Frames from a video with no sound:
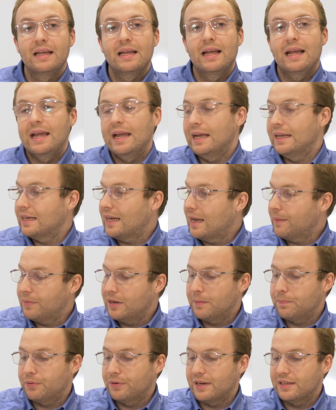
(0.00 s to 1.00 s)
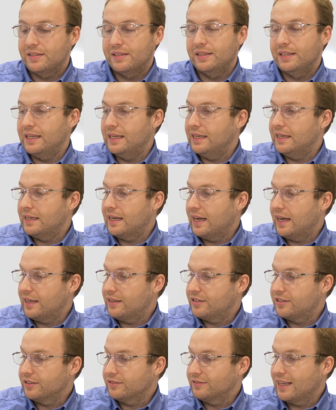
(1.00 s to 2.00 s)
and I'm going to press the
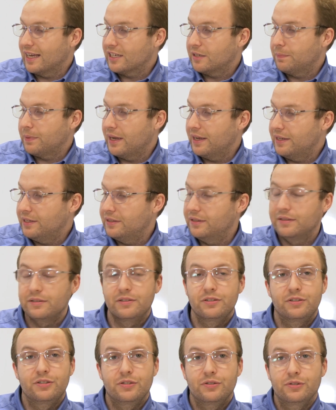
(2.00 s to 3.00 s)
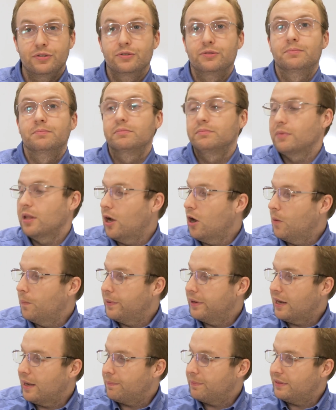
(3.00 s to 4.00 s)
select button to
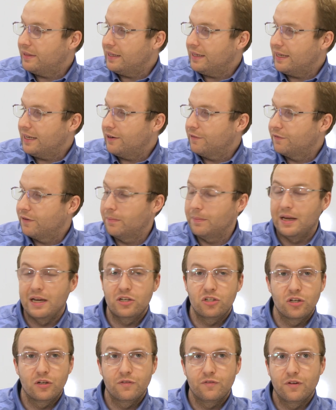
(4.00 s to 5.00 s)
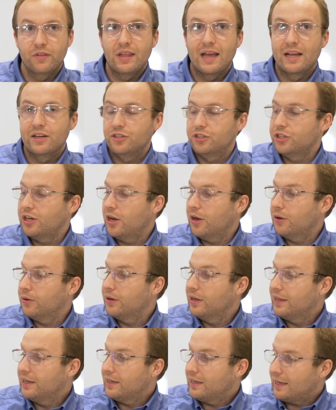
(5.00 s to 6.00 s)
open up the information for that show.
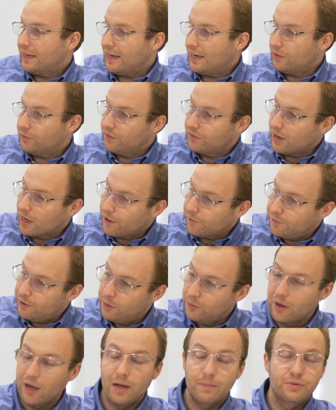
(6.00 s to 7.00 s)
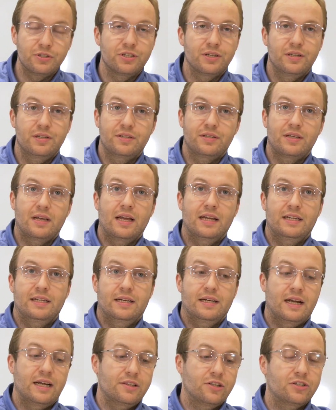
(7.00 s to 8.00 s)
And we've got a few options. I
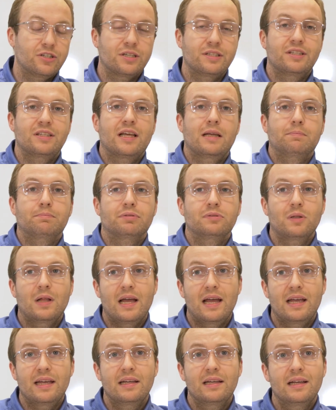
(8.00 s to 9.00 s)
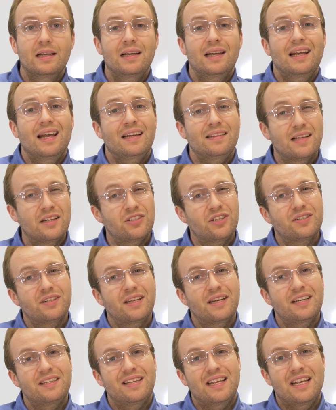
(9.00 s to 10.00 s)
can either just say play, and that's just
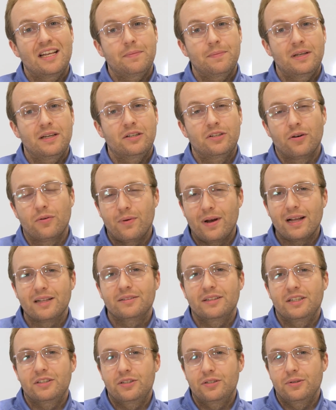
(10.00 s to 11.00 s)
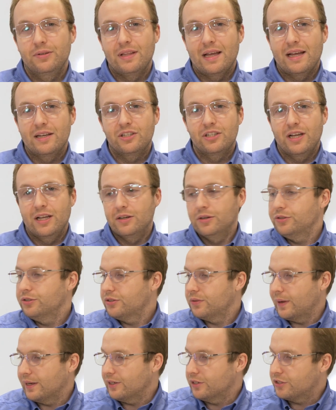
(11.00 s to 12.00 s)
going to take me directly to that channel
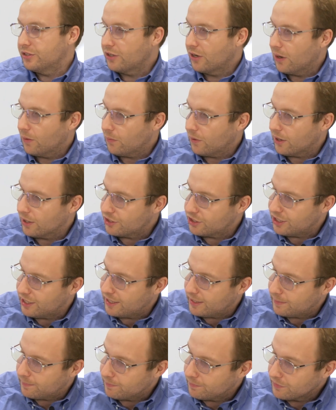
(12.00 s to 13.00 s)
so I can start watching it.